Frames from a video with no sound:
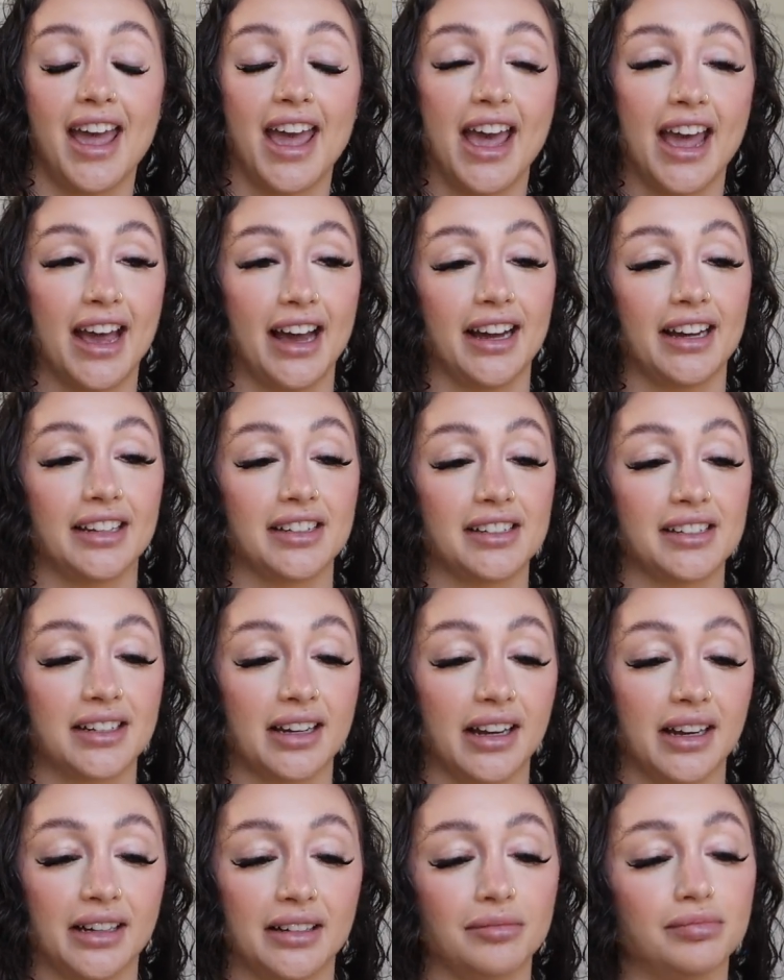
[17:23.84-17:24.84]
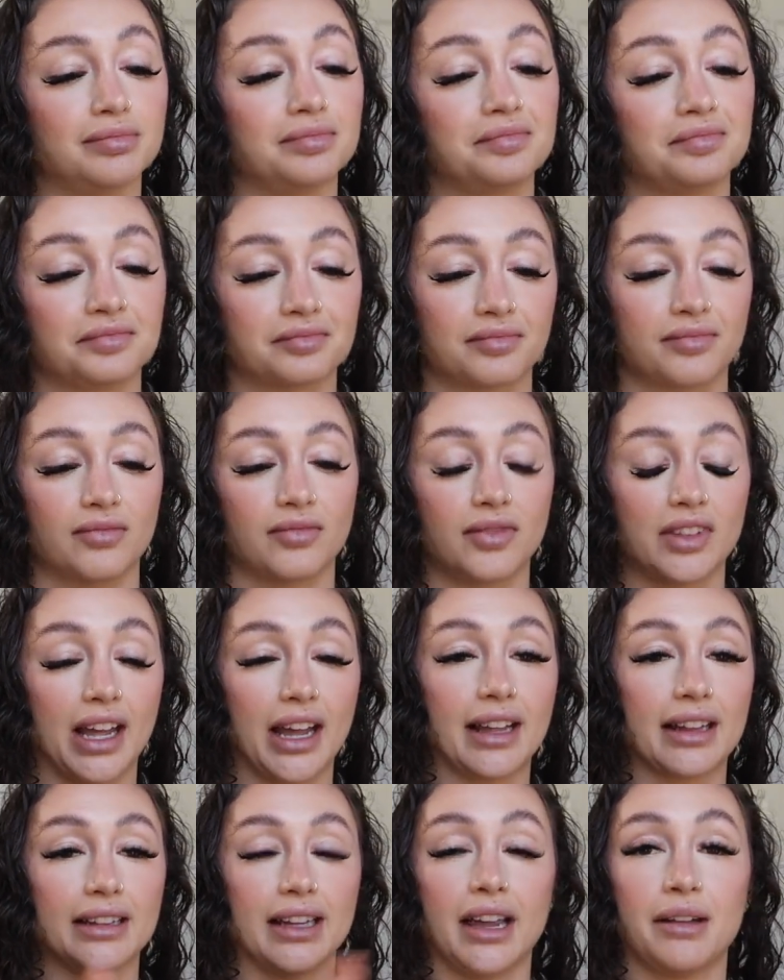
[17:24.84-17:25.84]
And um,
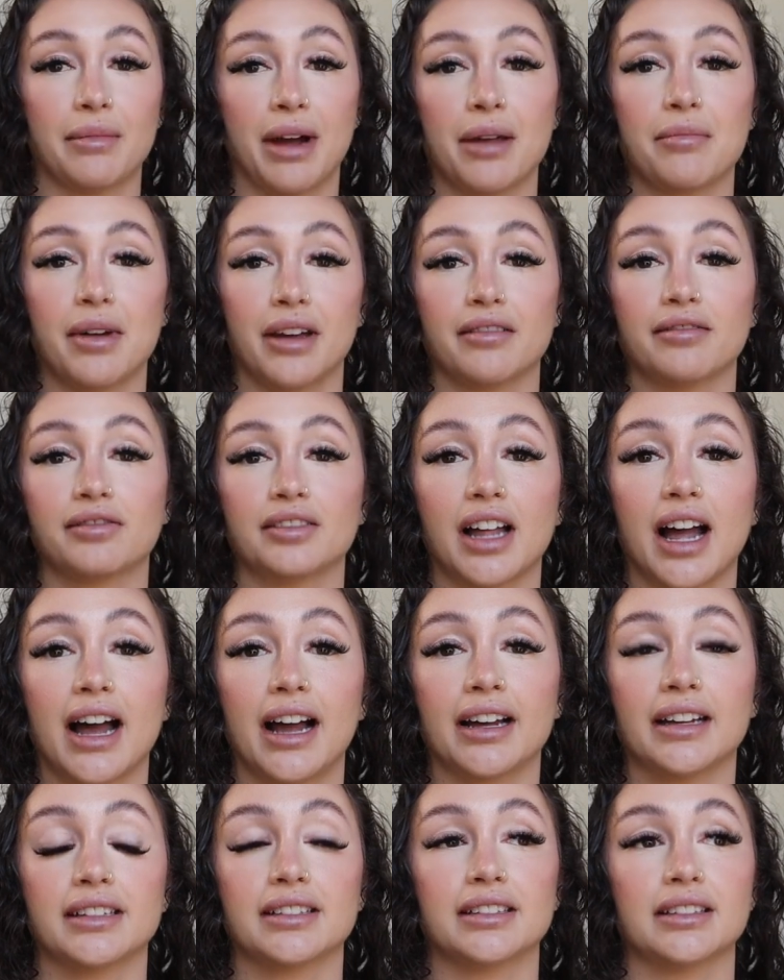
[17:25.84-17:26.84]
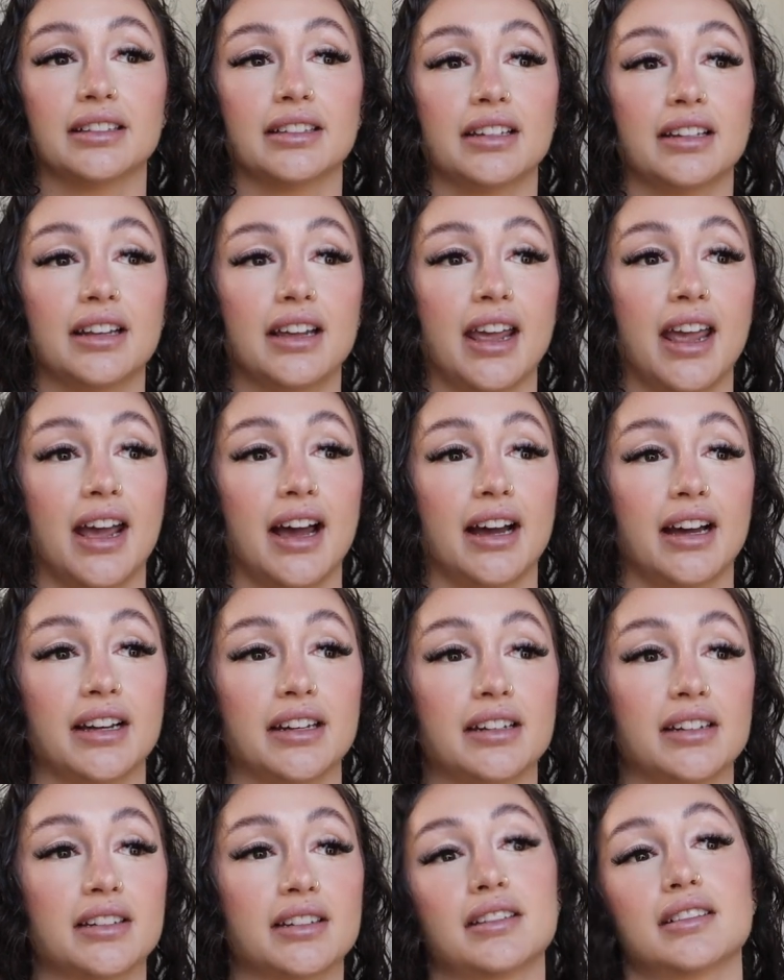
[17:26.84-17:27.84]
they lay my bed flat.
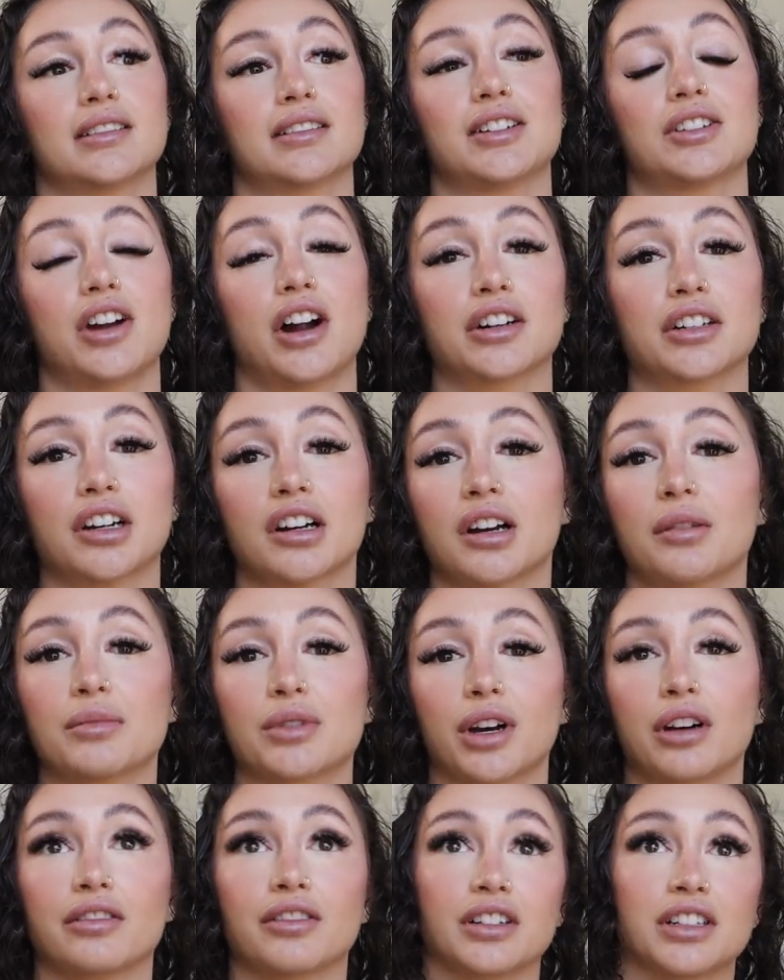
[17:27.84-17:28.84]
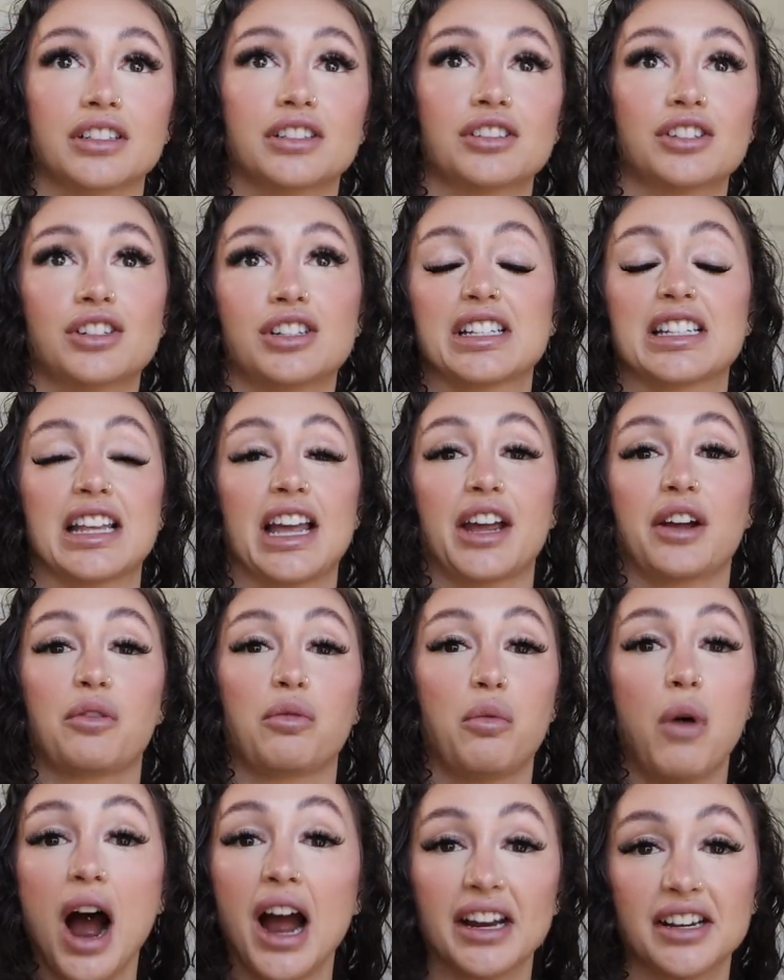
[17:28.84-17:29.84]
And the doctor comes over and she's like,
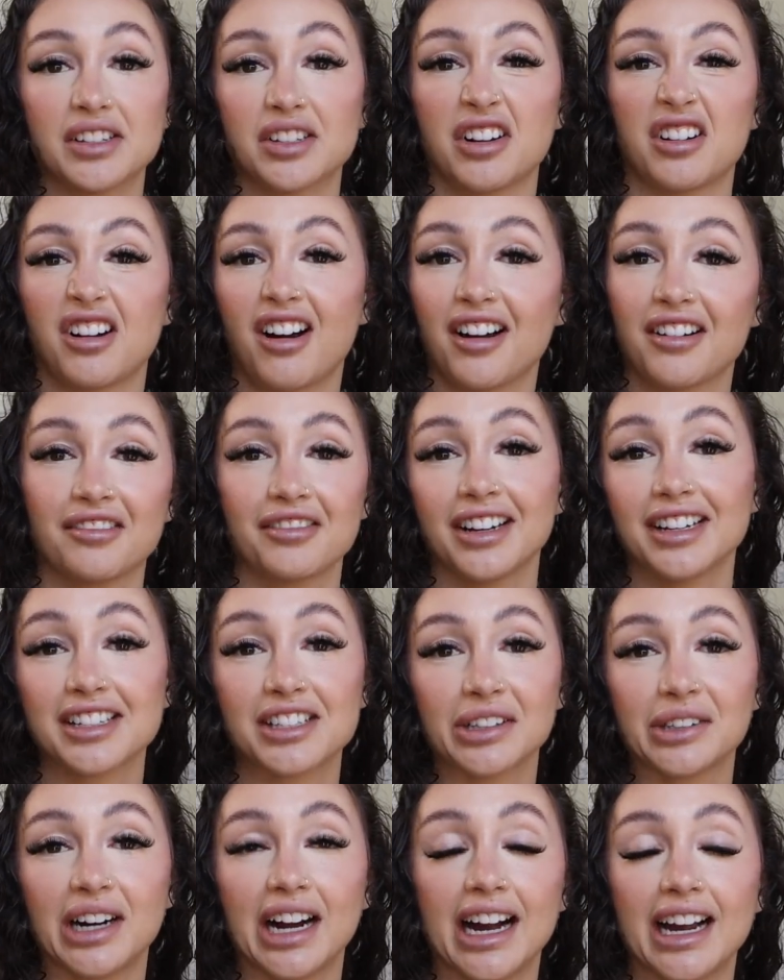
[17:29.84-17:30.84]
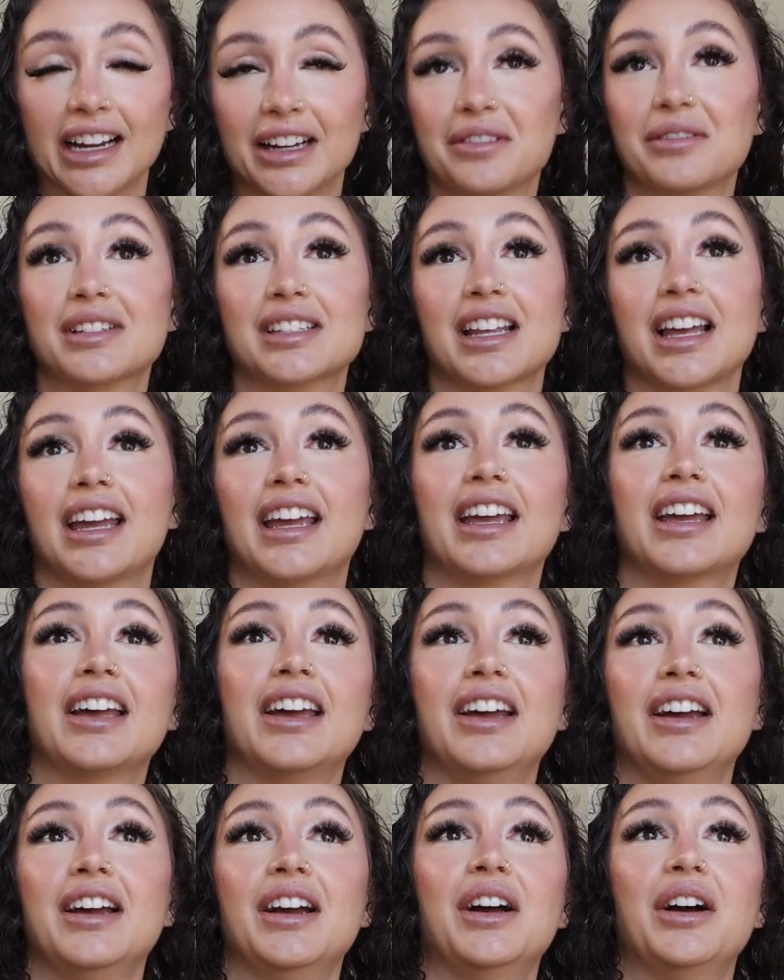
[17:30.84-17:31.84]
why is her heart rate so high? It was like
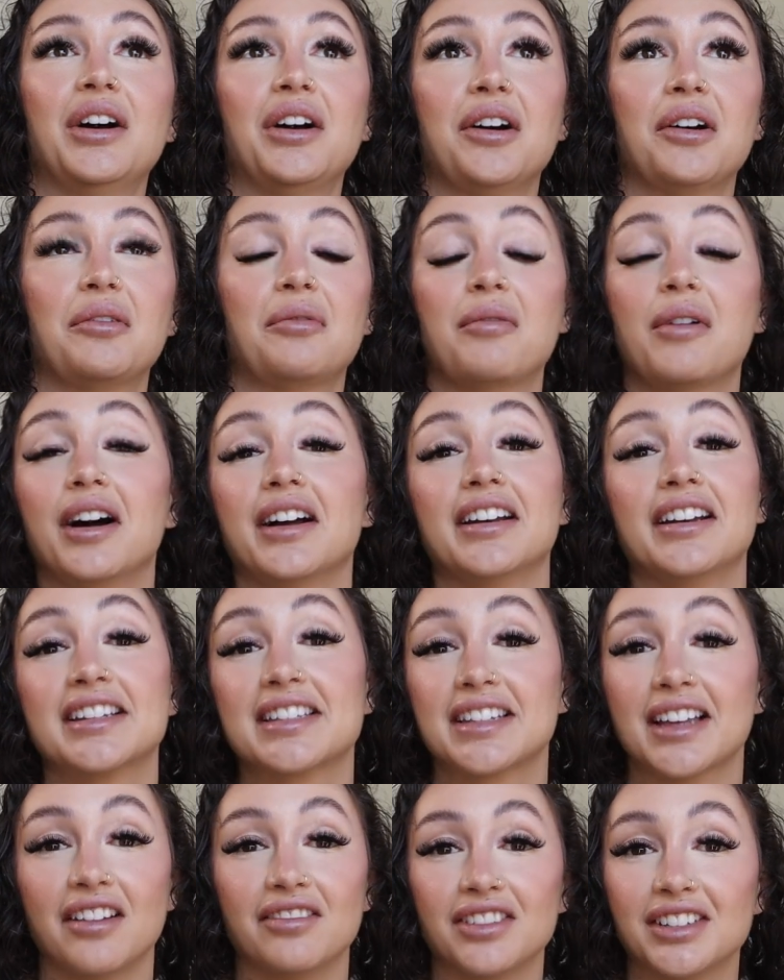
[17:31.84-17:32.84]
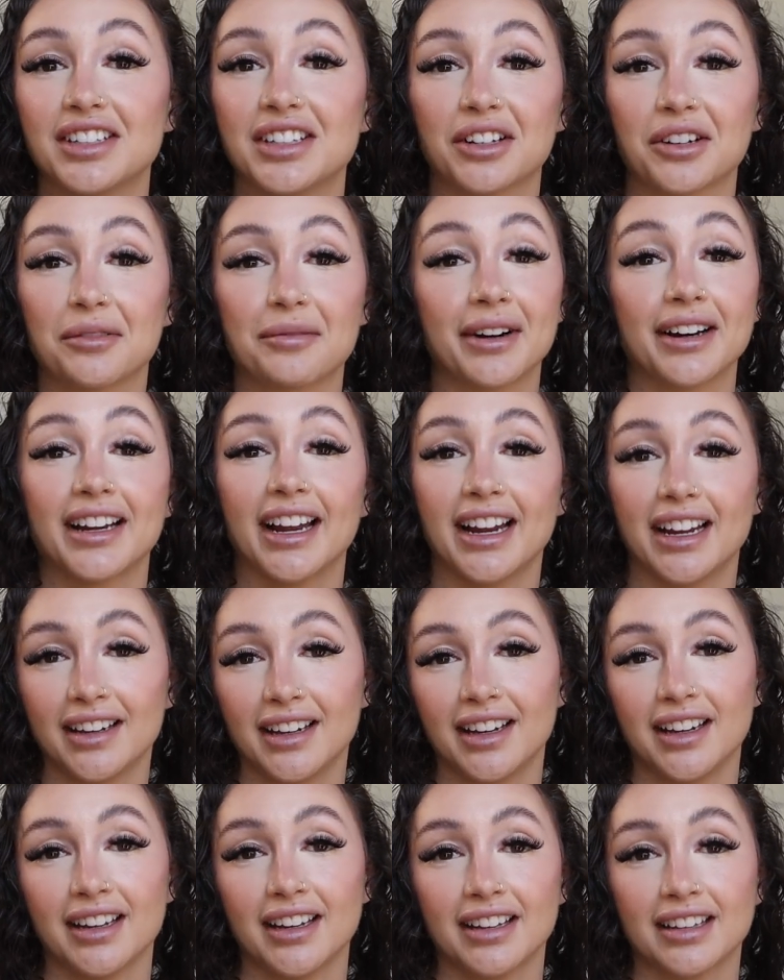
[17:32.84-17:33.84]
170 or
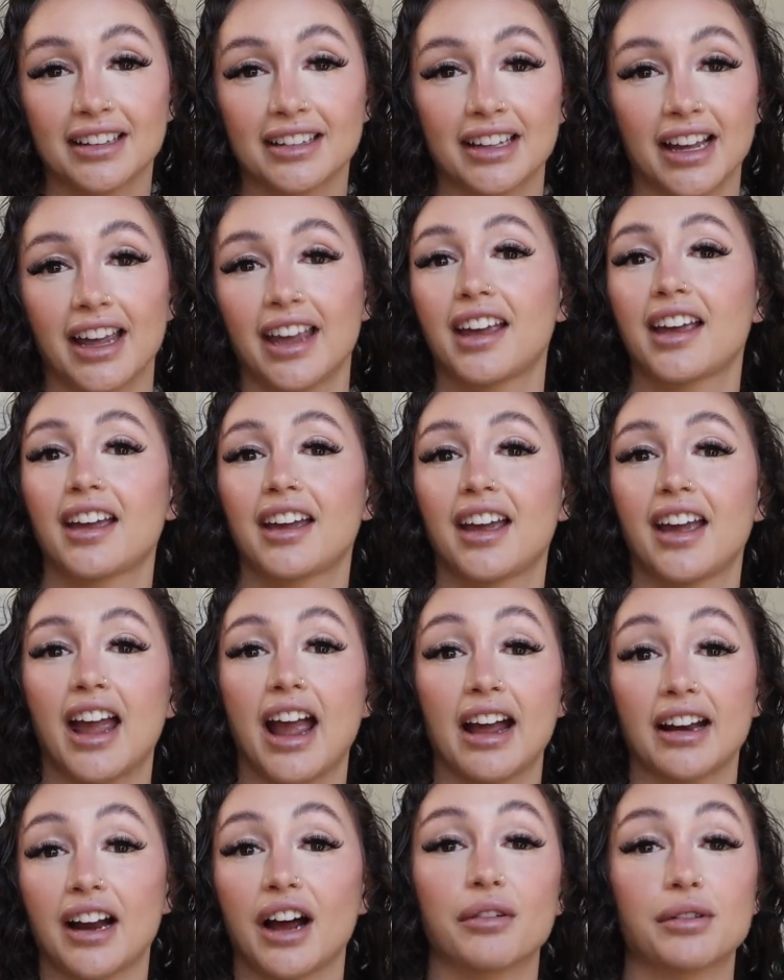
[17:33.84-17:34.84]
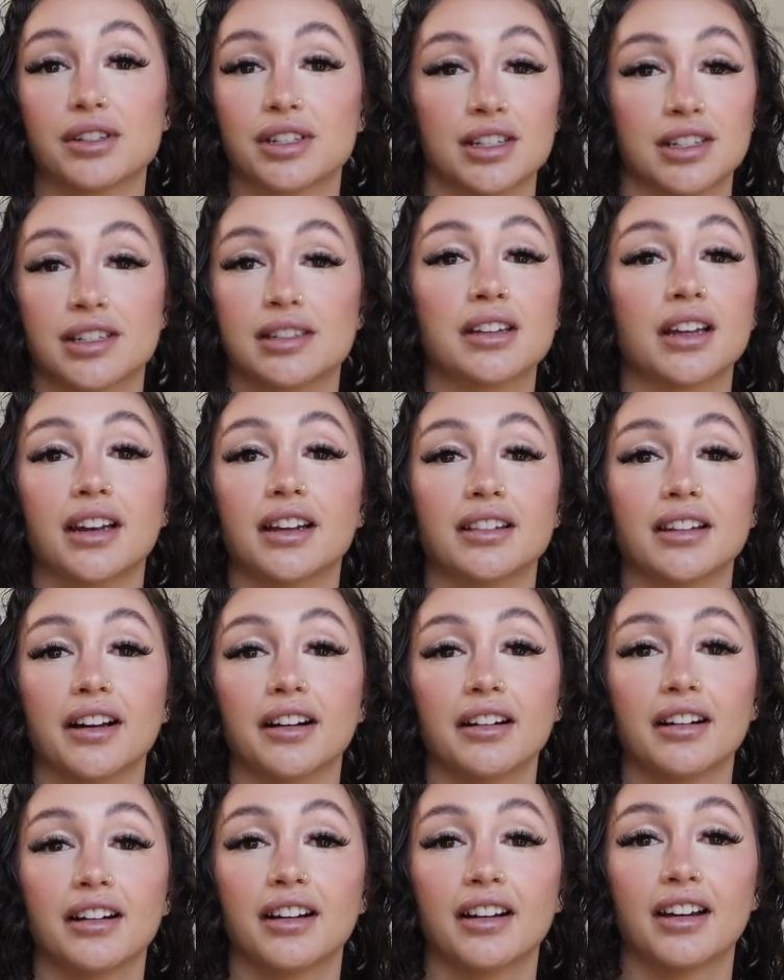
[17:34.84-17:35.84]
180. Like and I was just sitting
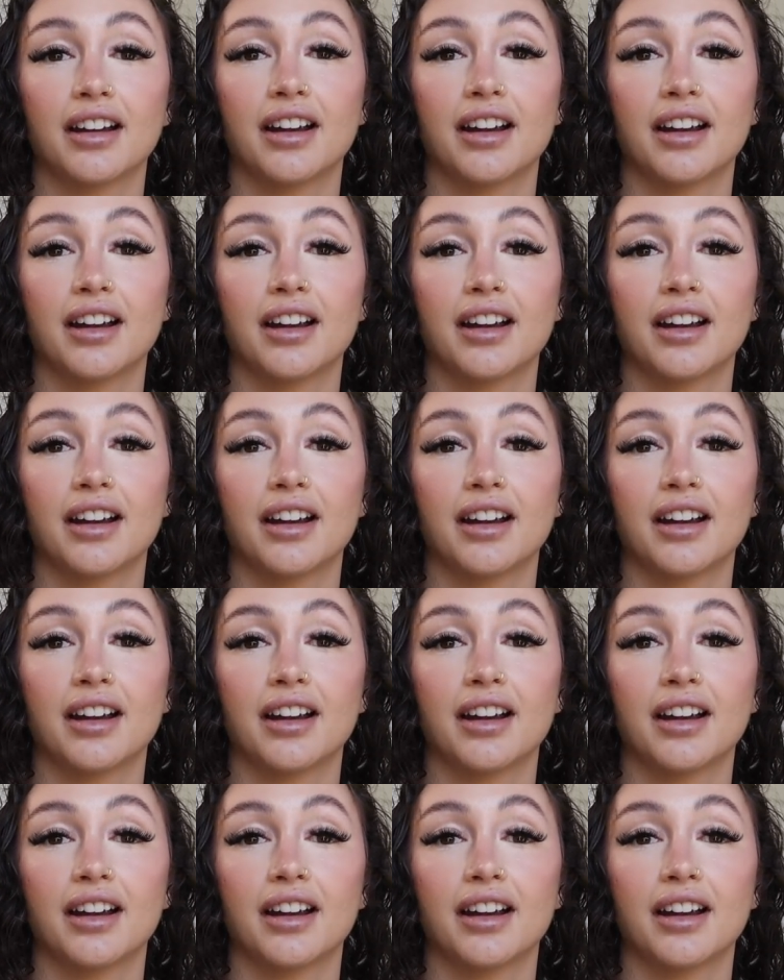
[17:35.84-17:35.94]
there.